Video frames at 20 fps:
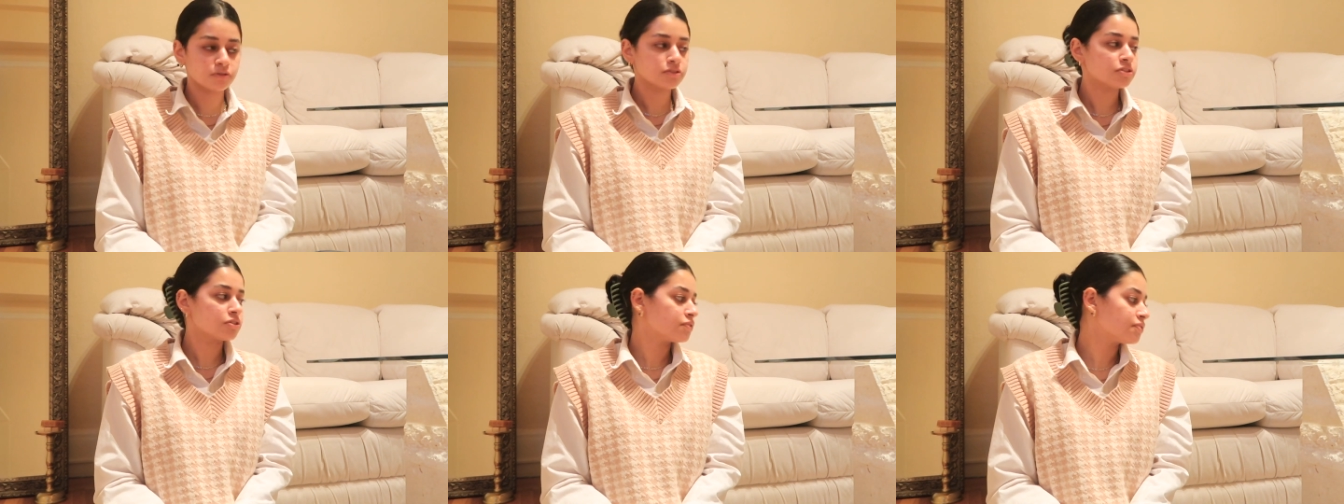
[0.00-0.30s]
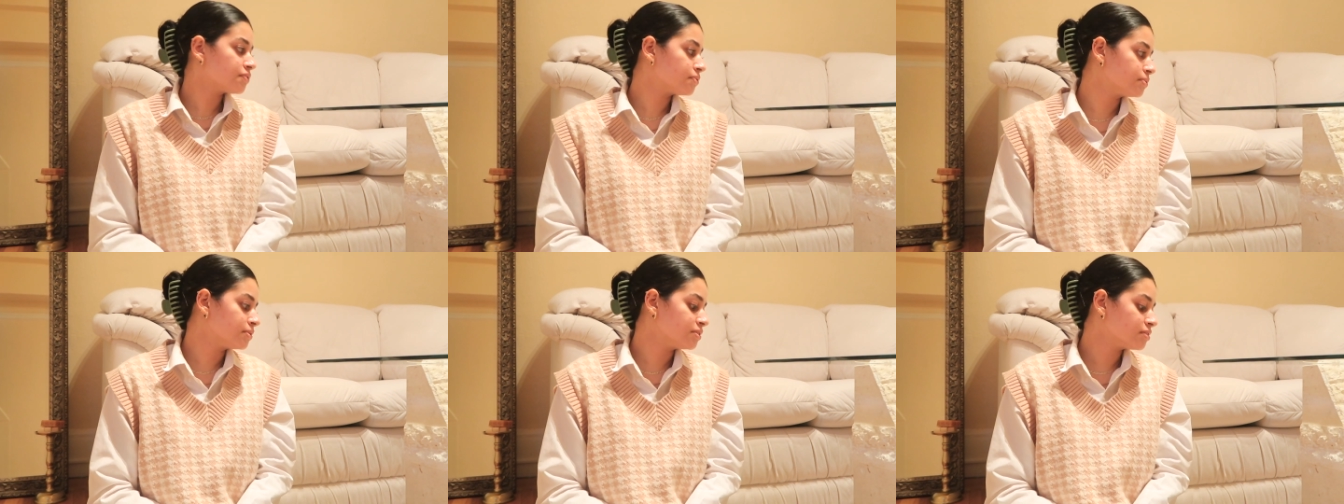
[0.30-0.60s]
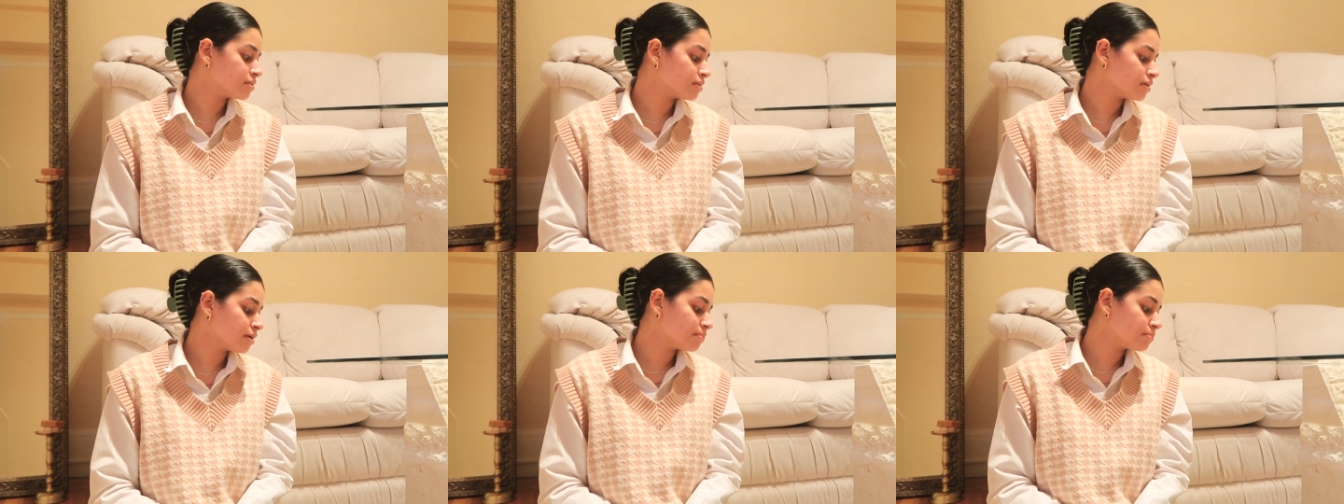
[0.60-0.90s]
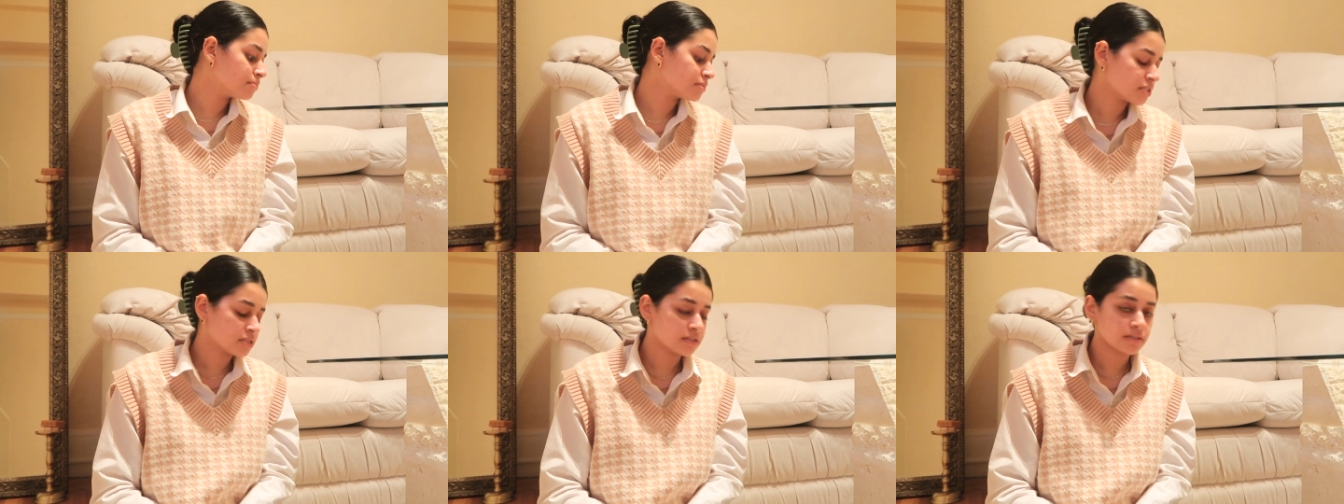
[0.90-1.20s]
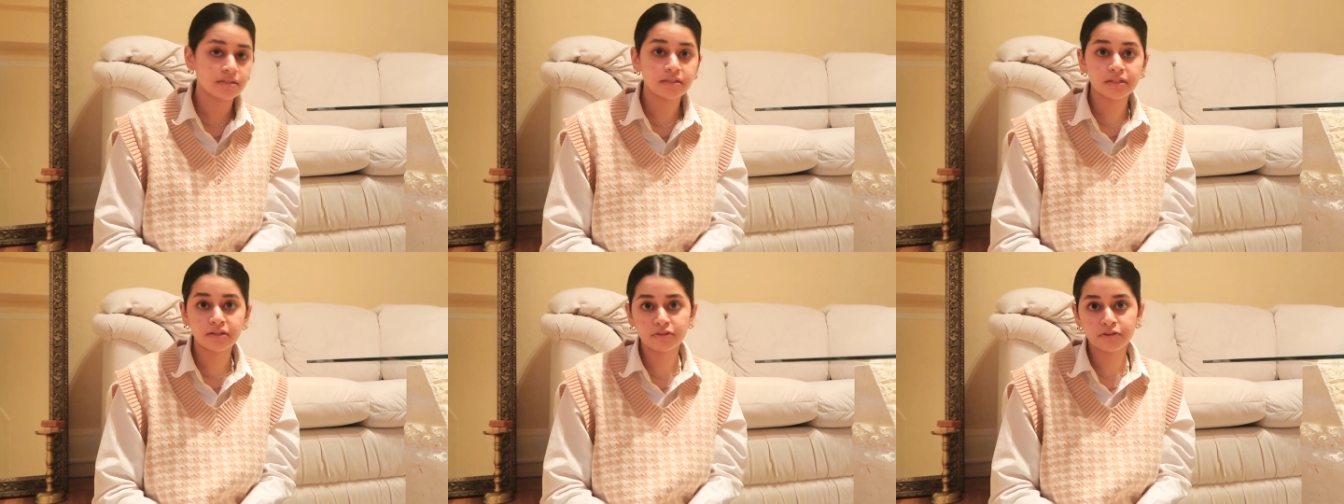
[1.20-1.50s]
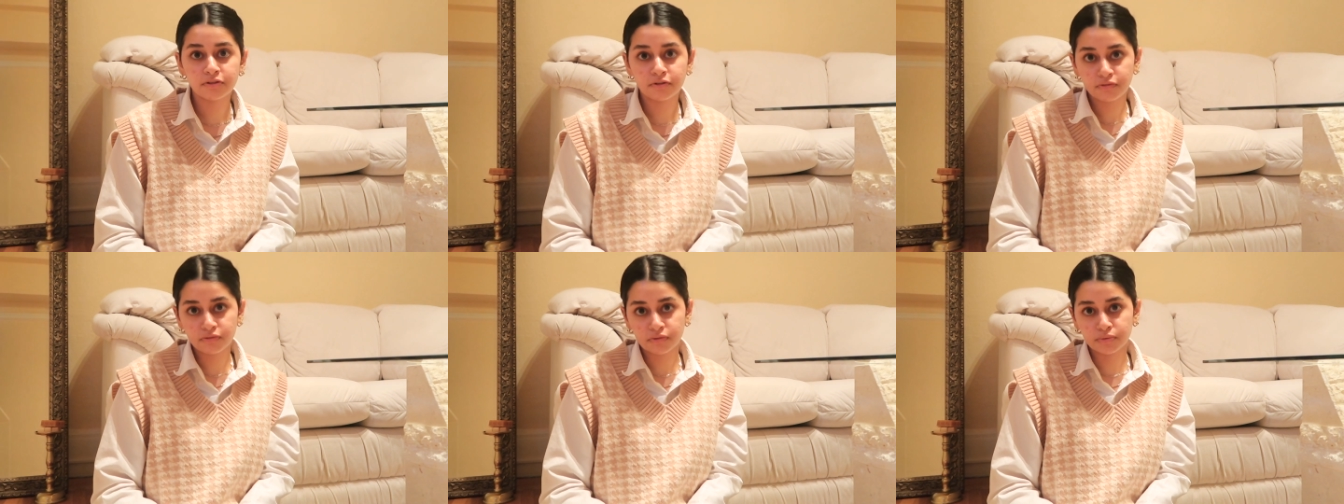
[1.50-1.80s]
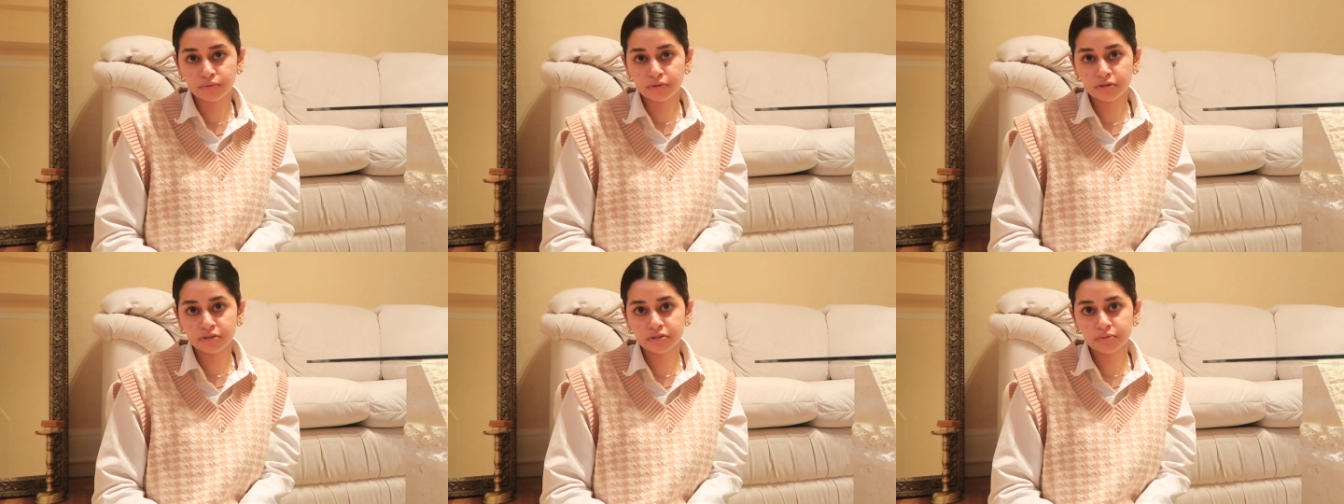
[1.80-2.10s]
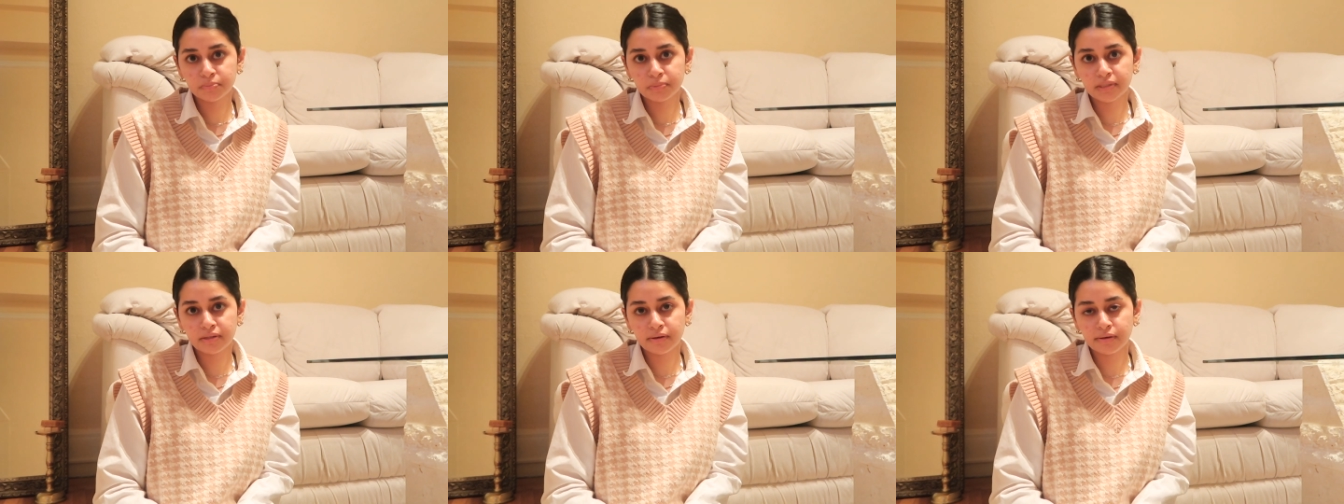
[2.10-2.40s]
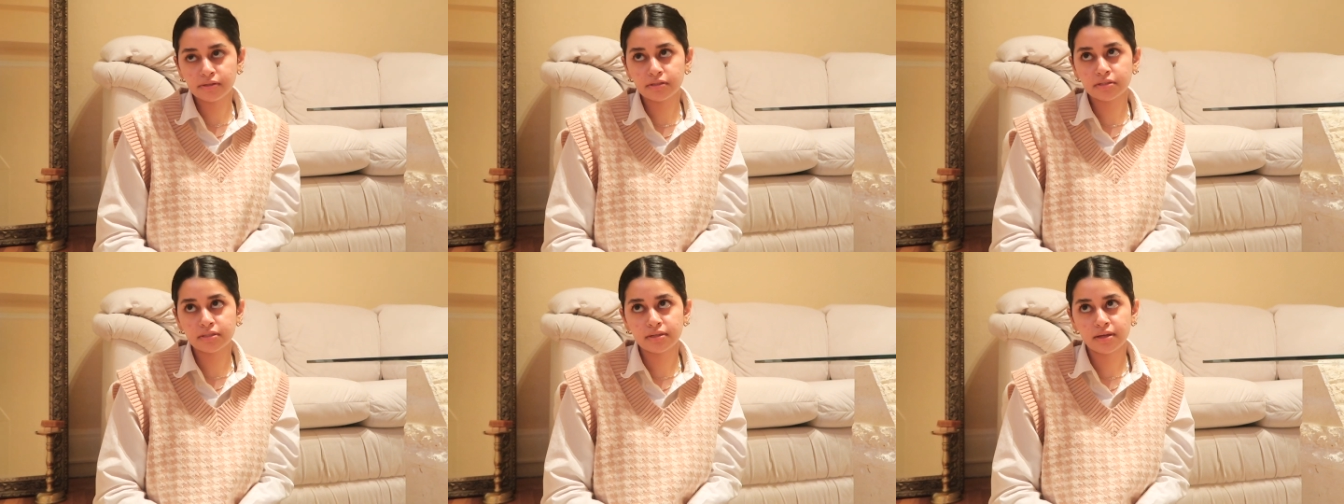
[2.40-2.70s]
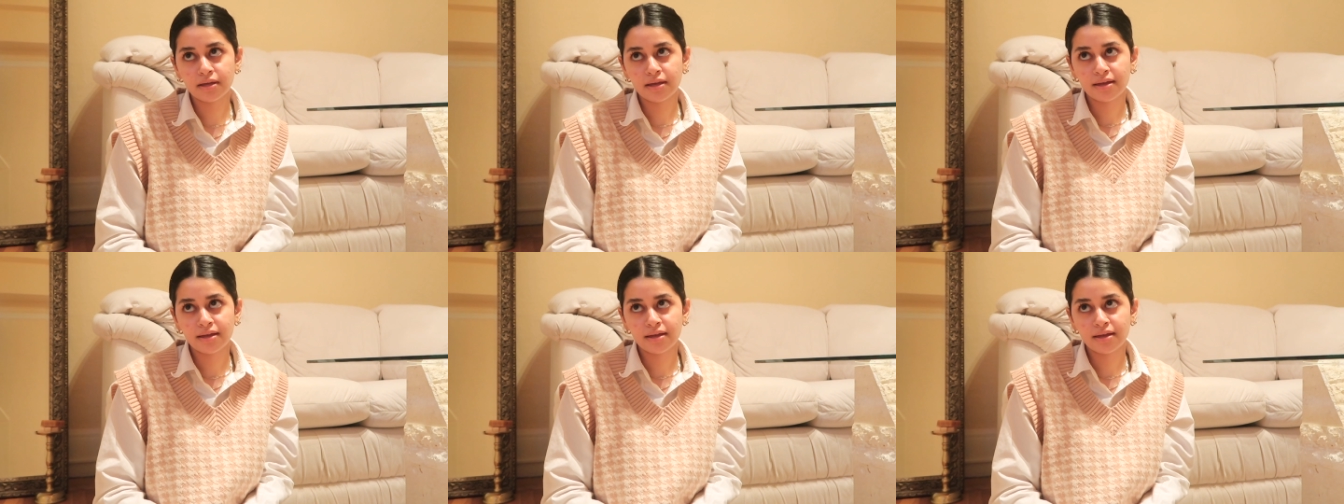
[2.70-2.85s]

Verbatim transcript: also the reason i'm sitting on the floor is because